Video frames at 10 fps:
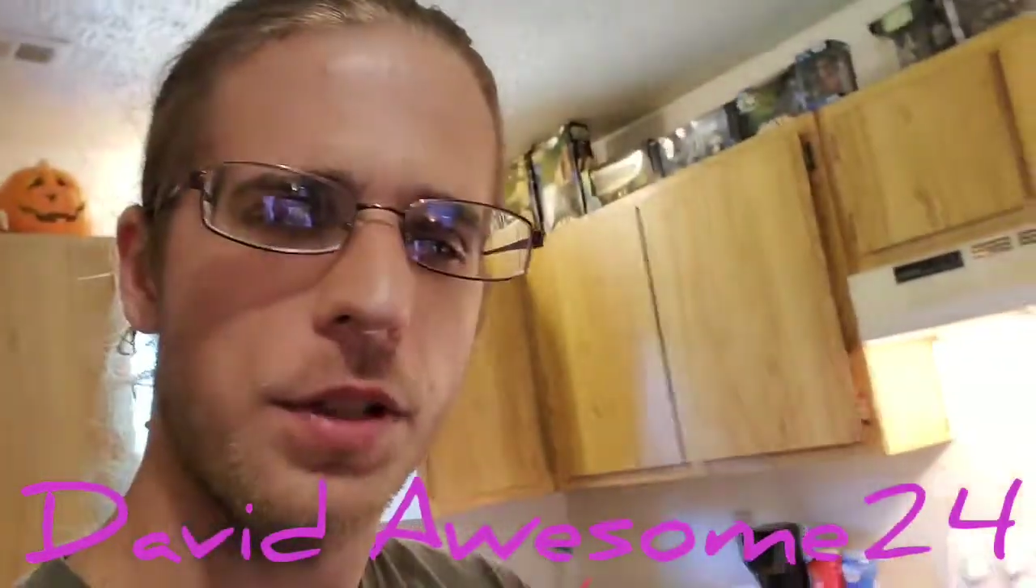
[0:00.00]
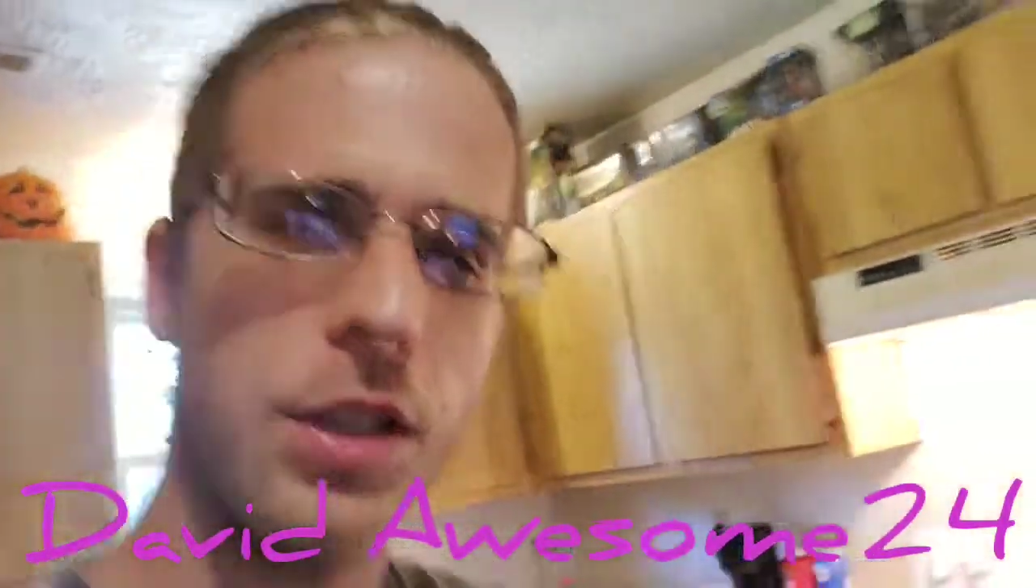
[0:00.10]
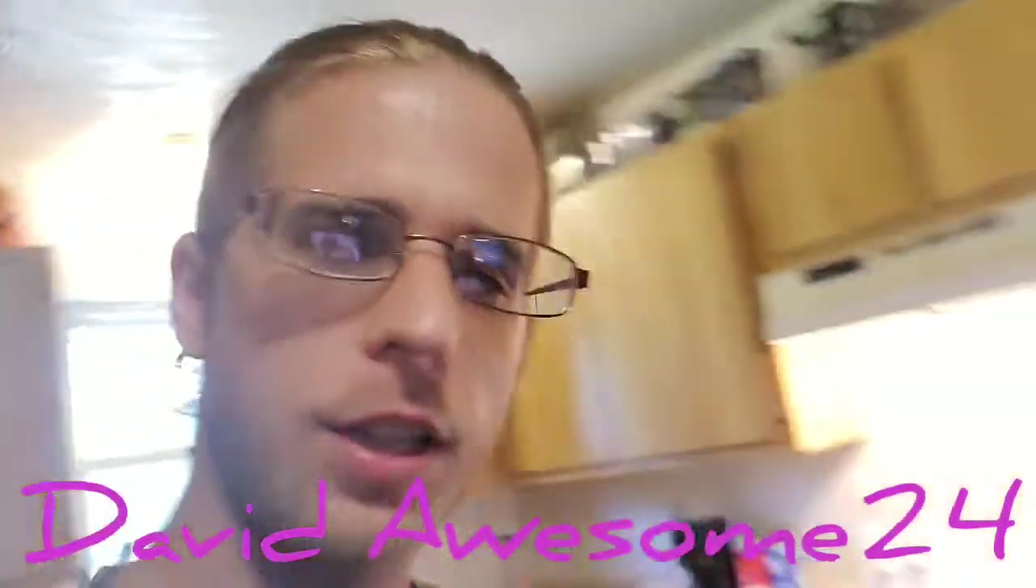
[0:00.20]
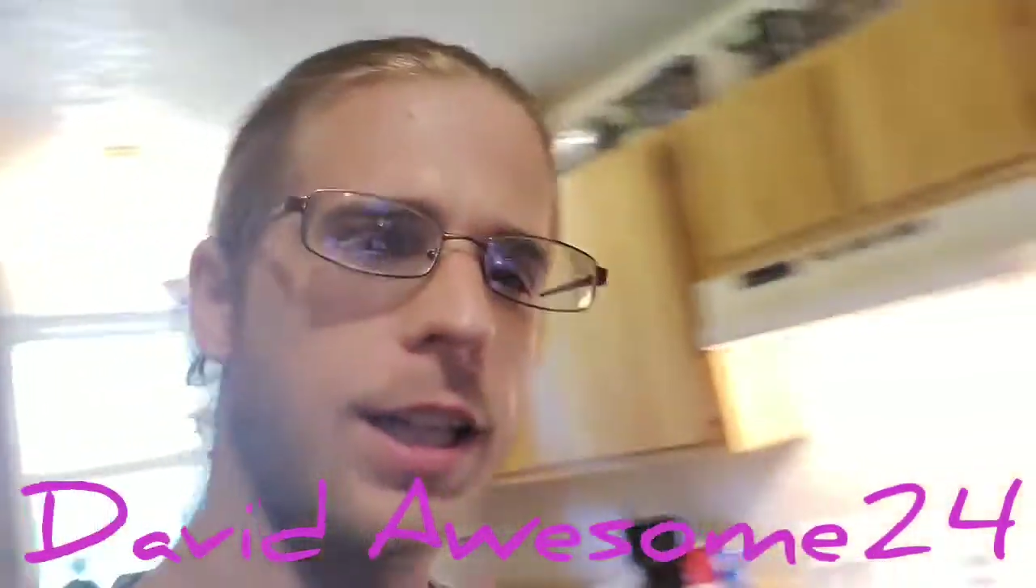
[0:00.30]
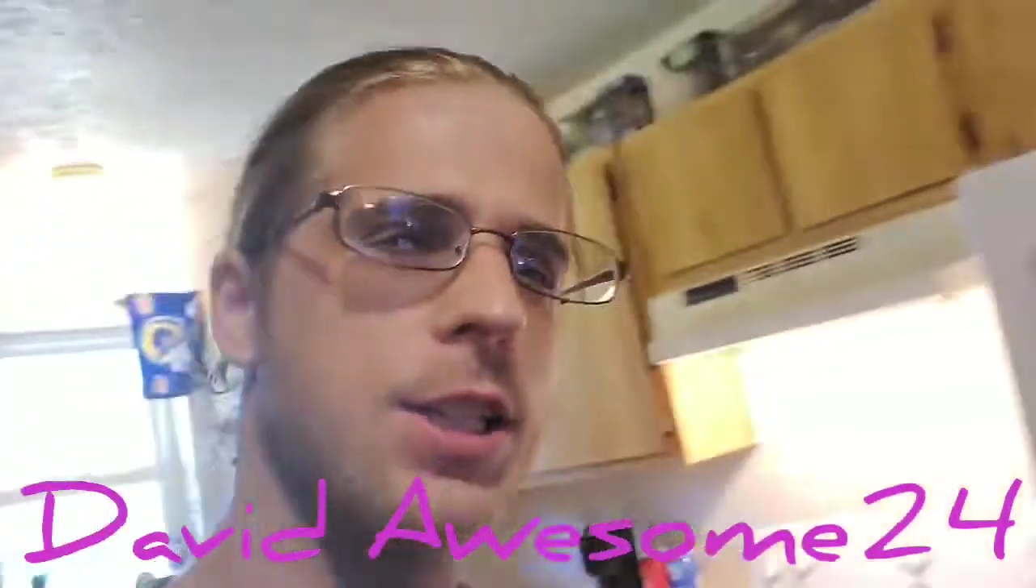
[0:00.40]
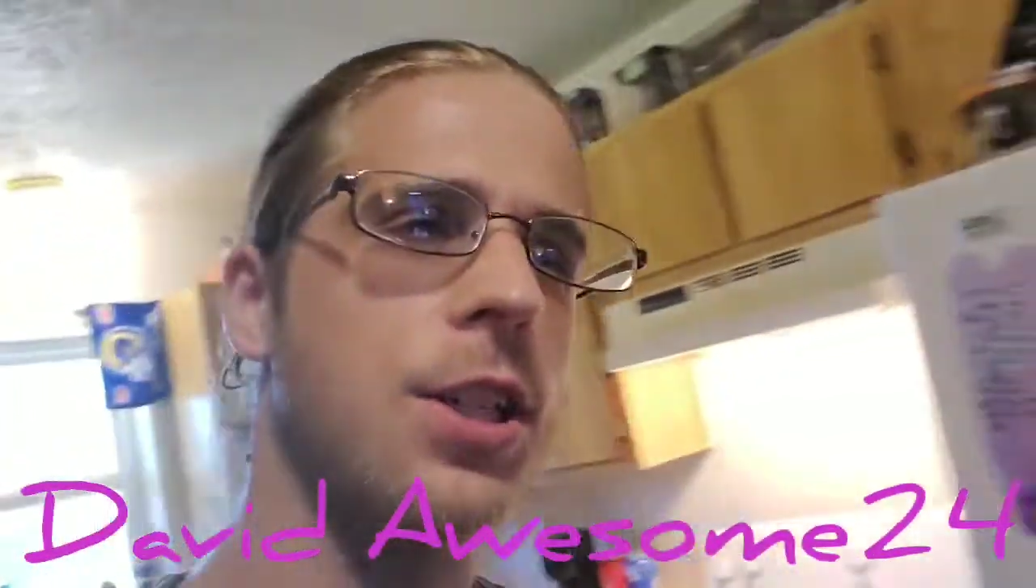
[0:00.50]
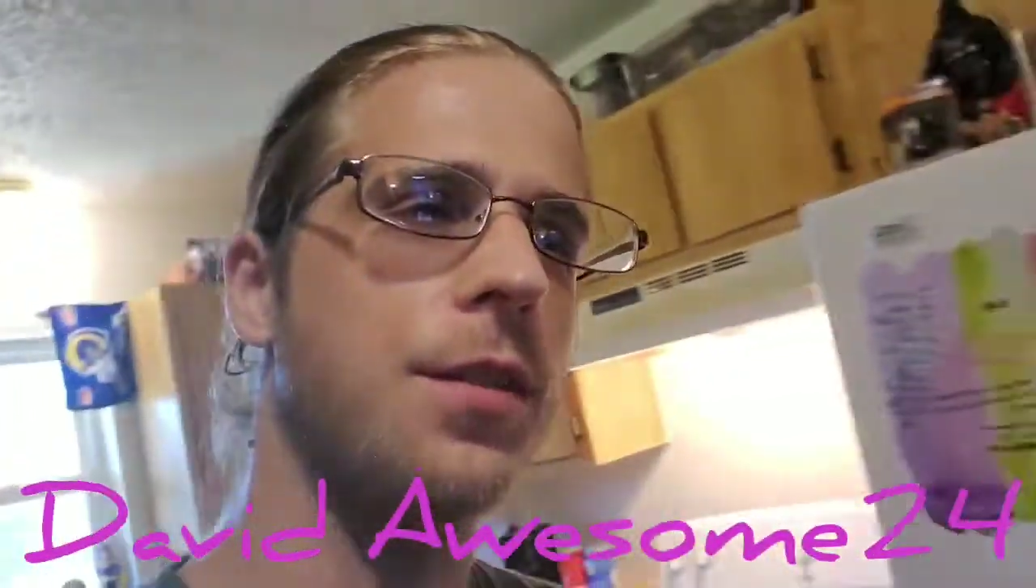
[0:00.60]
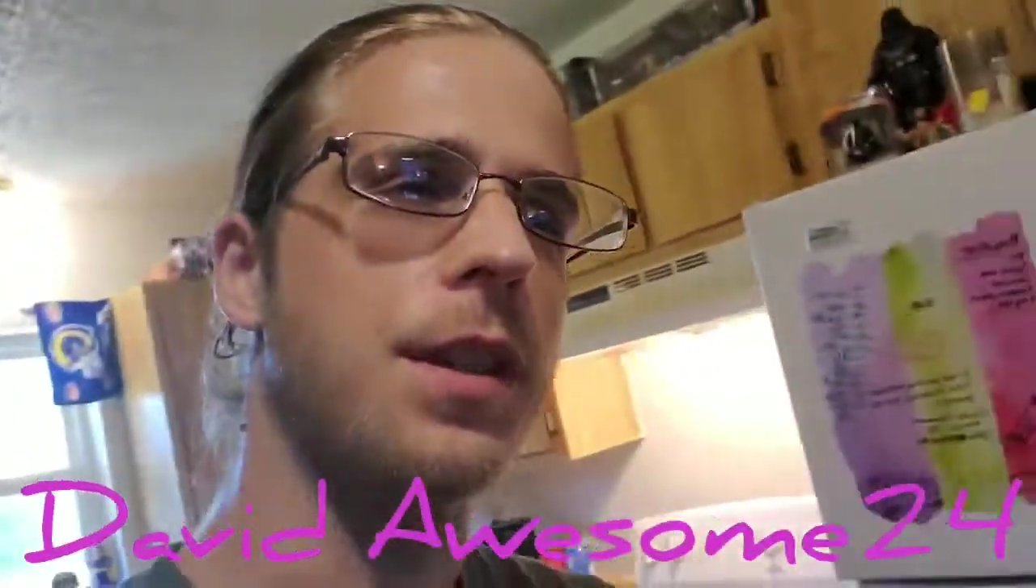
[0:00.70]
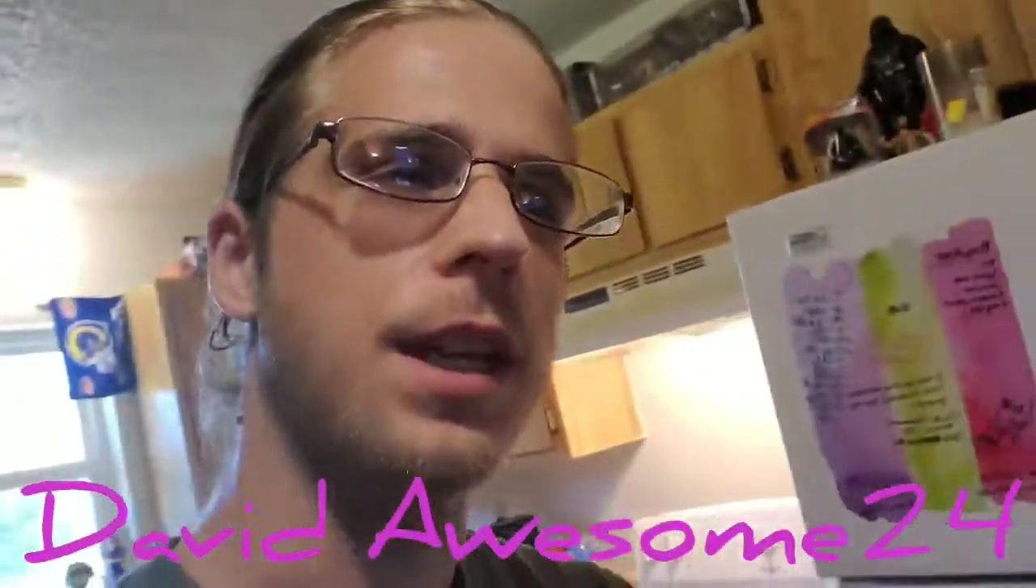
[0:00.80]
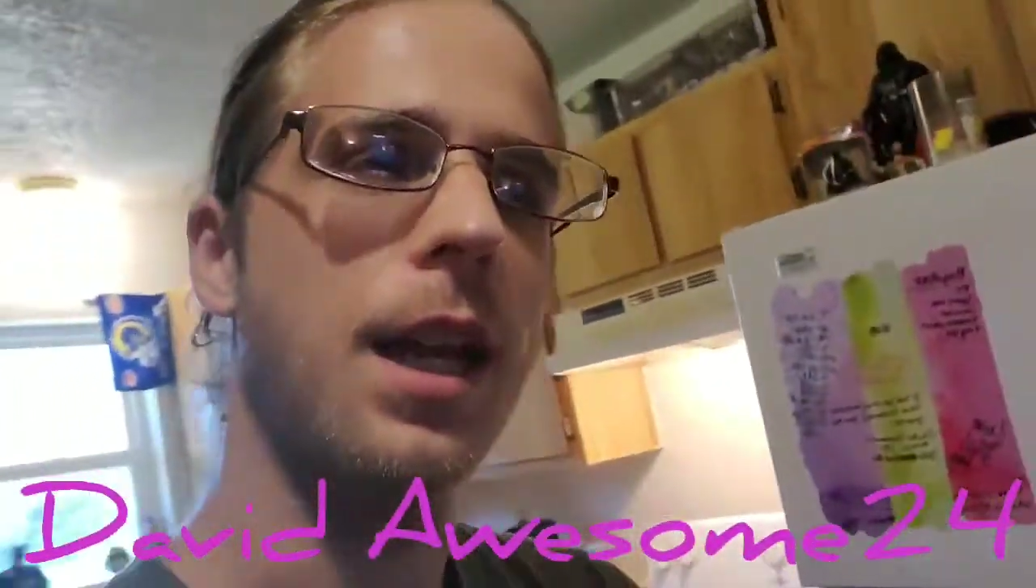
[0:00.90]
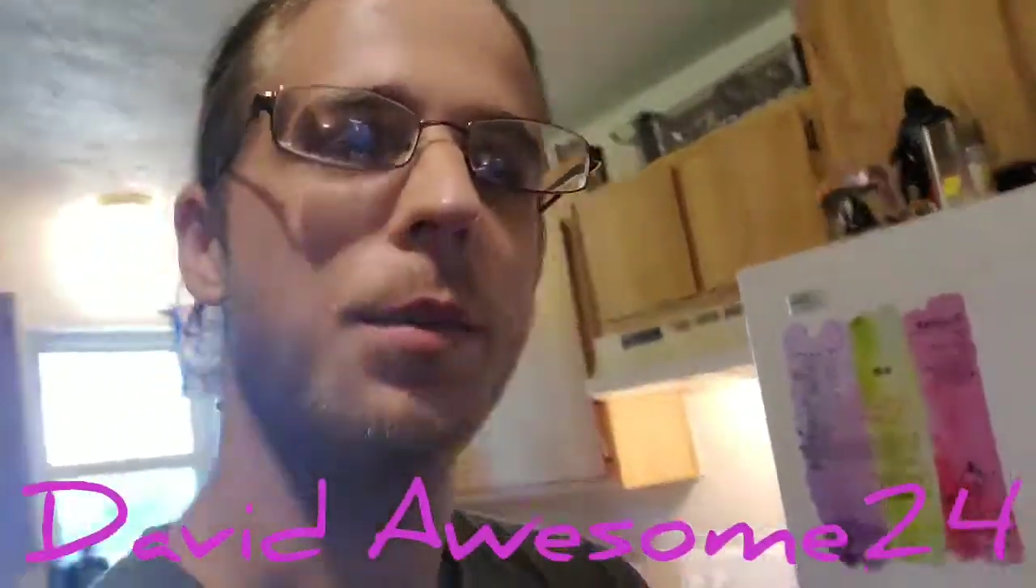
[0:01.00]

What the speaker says: for the collection of the day,